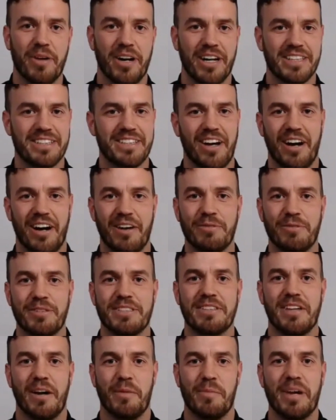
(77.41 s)

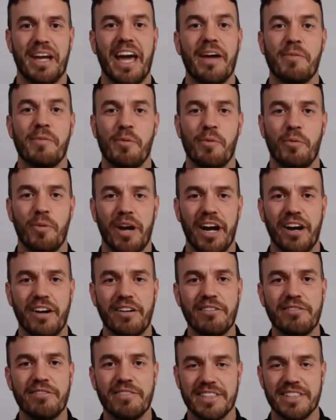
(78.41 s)
I became aware
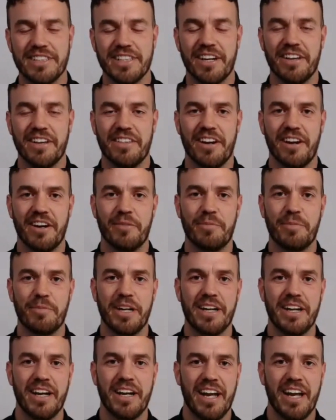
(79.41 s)
of
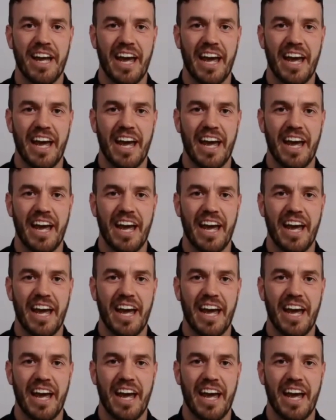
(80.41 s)
physiotherapy,